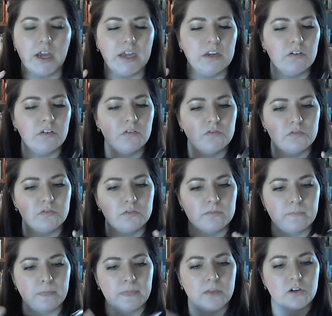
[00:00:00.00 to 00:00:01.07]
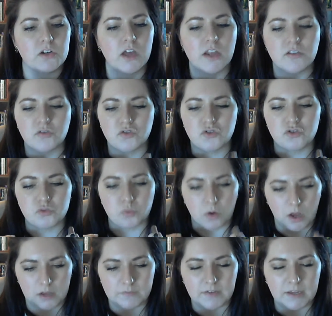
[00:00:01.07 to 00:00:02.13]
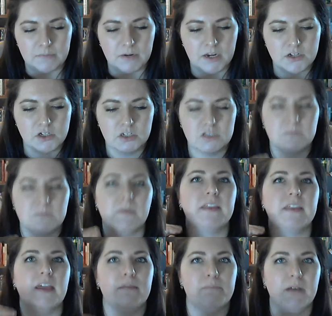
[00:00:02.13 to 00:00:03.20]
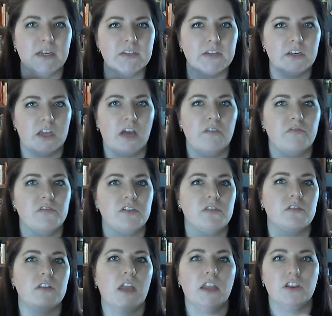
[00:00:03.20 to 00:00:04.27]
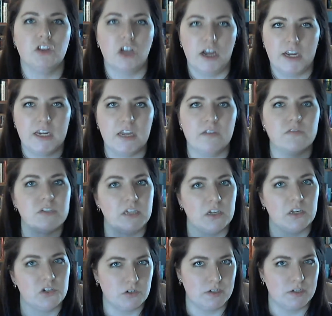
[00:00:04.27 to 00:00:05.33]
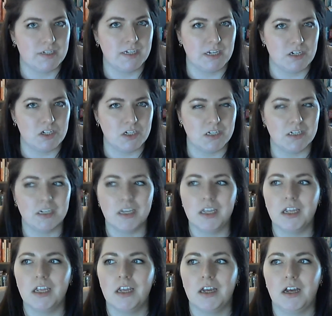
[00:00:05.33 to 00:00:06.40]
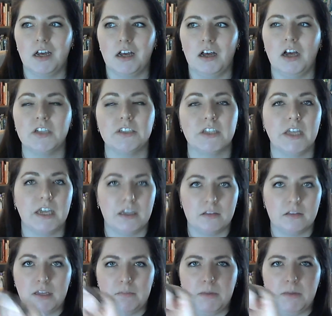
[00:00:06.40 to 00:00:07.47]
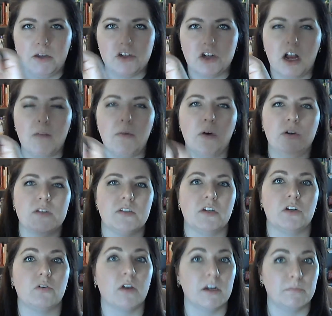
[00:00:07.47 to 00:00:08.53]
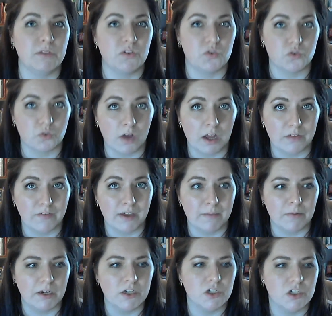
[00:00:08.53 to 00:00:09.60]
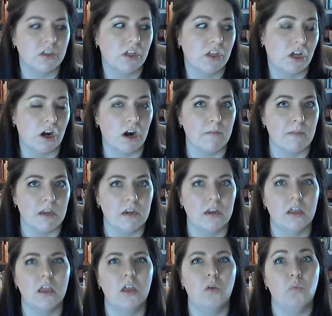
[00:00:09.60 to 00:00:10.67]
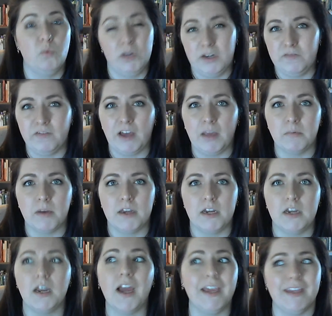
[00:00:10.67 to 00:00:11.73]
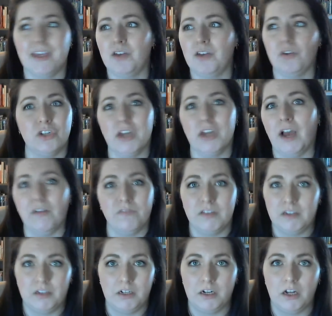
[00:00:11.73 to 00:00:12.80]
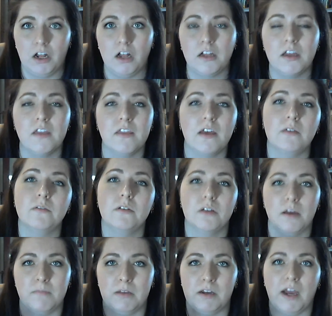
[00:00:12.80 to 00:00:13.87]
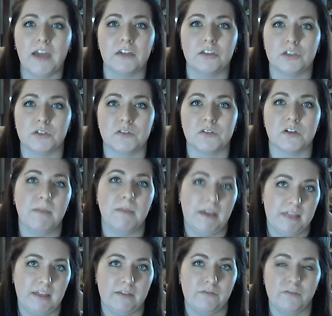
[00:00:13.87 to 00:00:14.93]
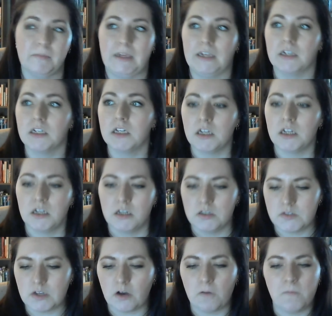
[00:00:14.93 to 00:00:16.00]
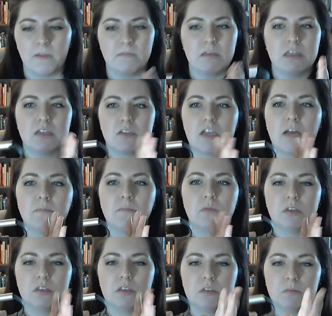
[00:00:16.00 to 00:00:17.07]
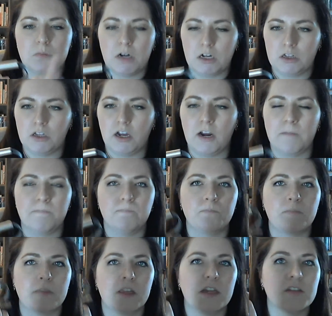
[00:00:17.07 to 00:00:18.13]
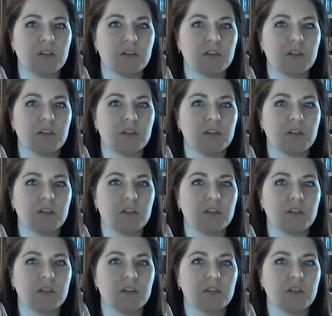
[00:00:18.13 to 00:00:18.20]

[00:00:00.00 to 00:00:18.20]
of, they're not strong vibrations, but they buzz enough and long enough to get your attention. Unlike like my jawbone is an incredibly strong vibration, the Garmin, when it vibrated, I could not feel it at all. And that, I mean, idle alerts are a big thing for me. So, I mean, this comes with the smart alarm. It's